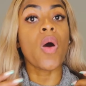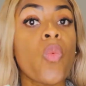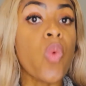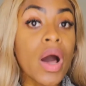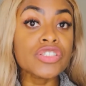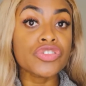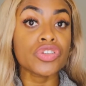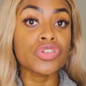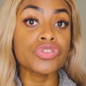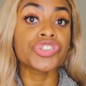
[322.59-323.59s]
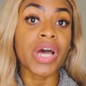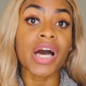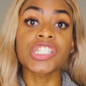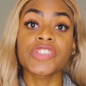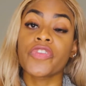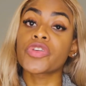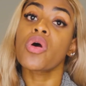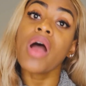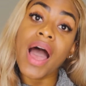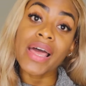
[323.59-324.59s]
what do you charge for
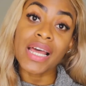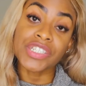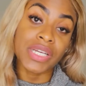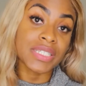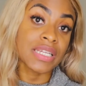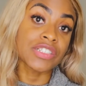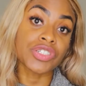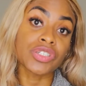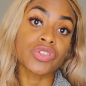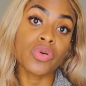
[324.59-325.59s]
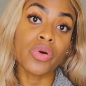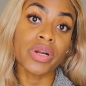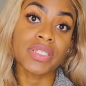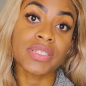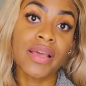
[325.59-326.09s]
your eyelash extensions course?